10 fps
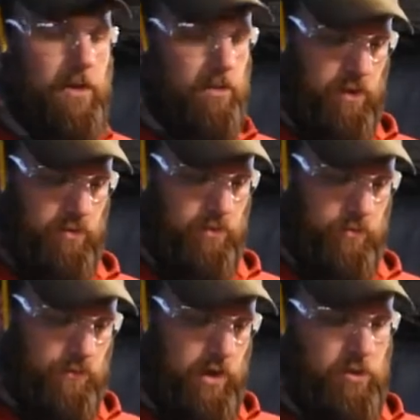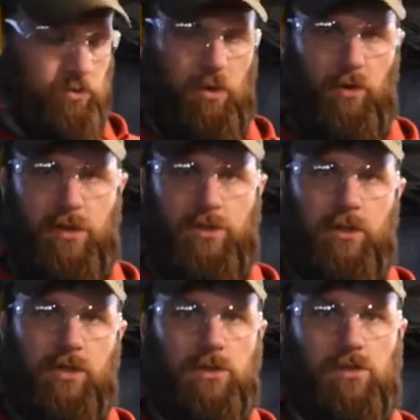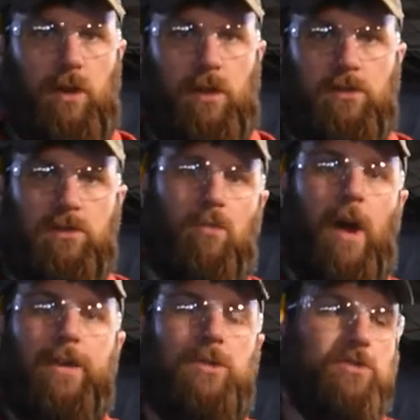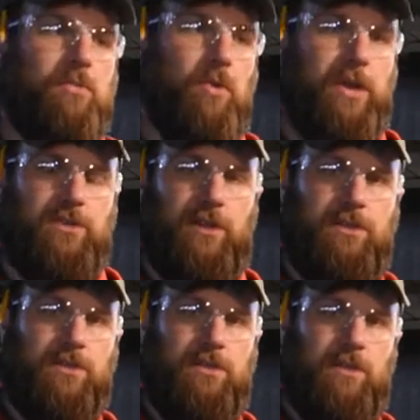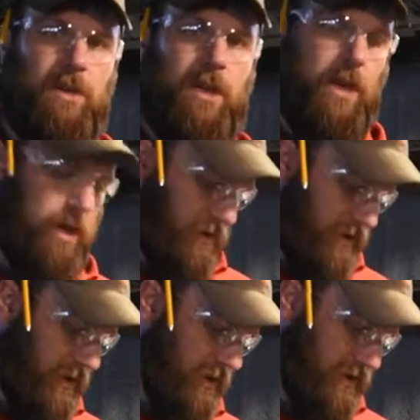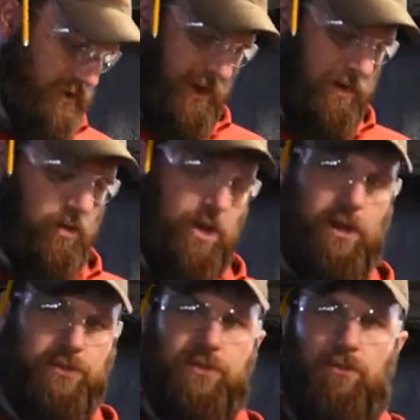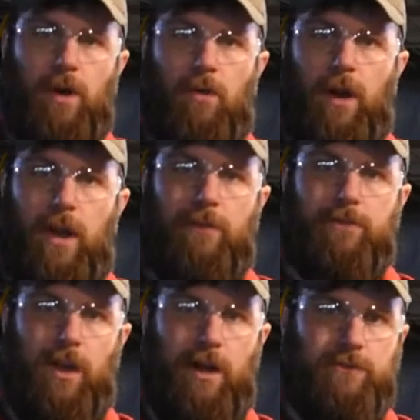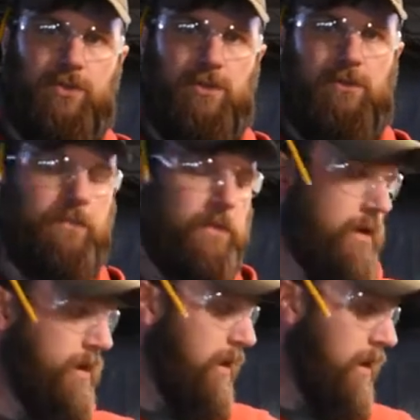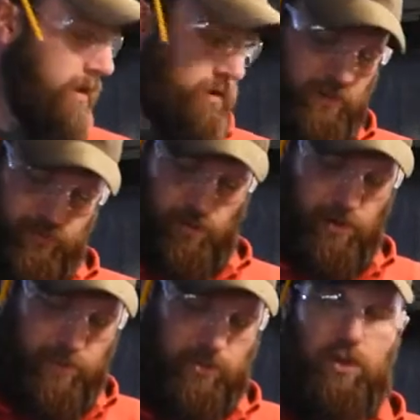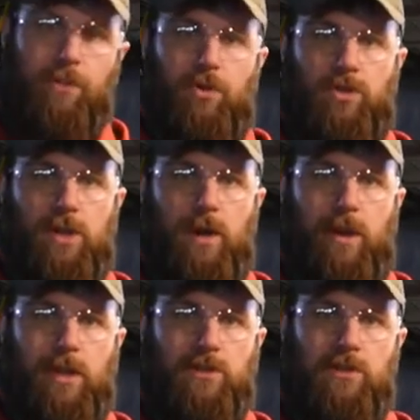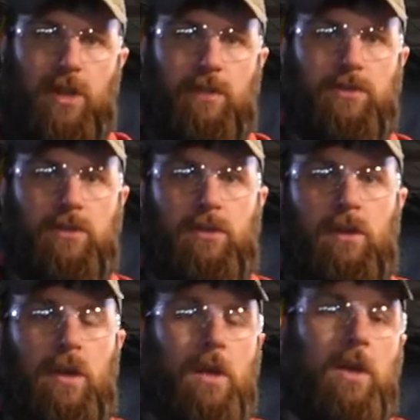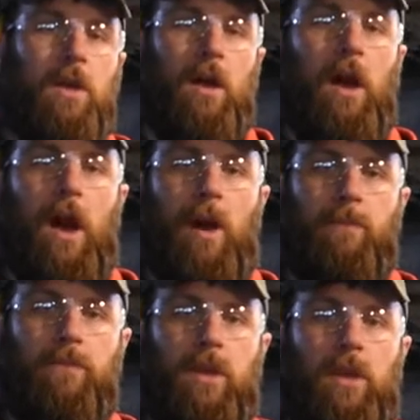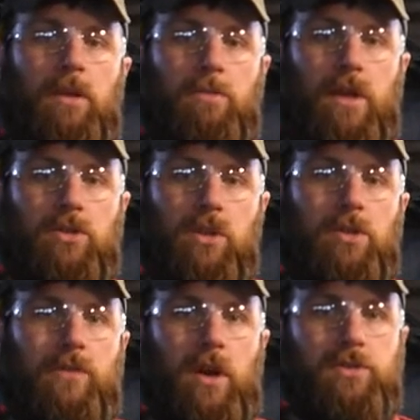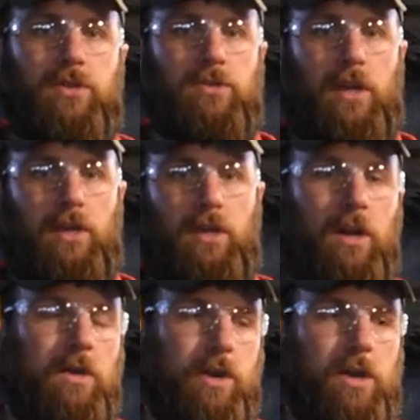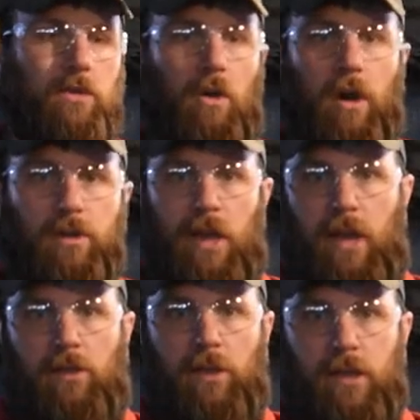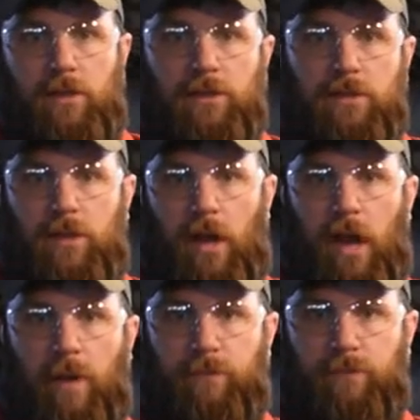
You want to remove any jewelry such as rings, watches, or bracelets. Anything that's on your hands, we don't want to have gloves. You also want to make sure you're pushing up any sleeves. Um, and make sure you've also taken care of any long dangly um,